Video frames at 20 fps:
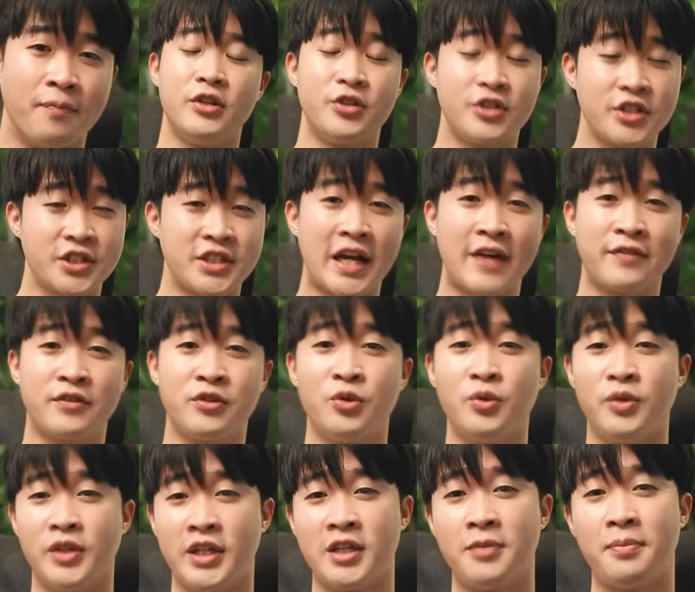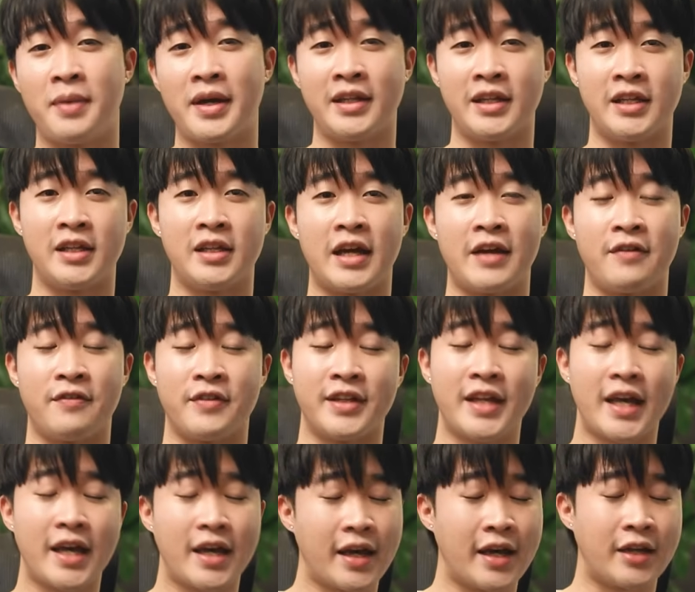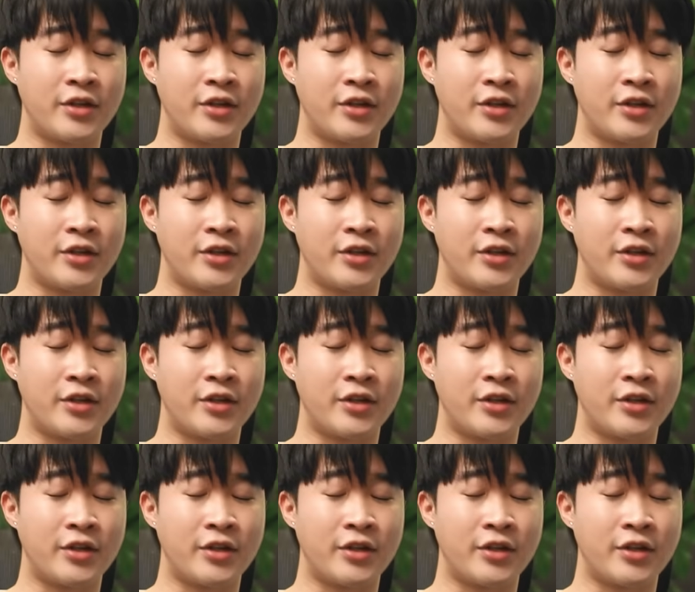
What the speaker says: You just have to do little by little every day,